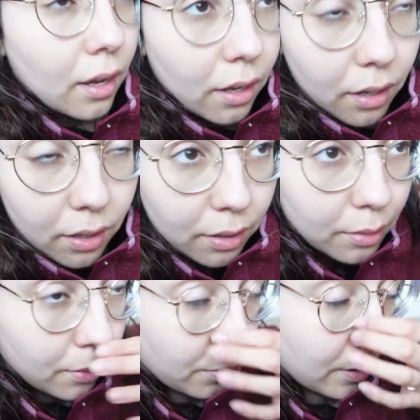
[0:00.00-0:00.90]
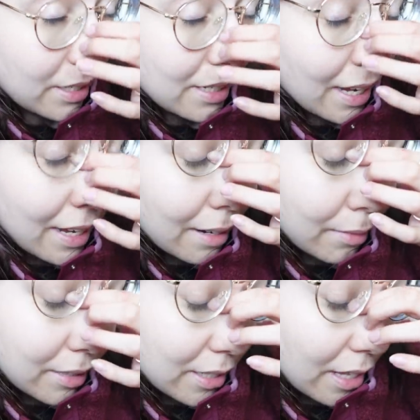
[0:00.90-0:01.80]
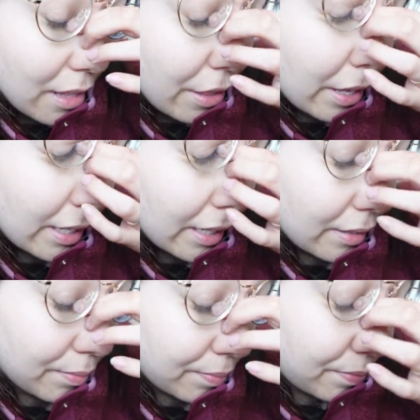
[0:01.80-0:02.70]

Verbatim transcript: Oh, I'm gonna say it. I'm gonna say the thing again.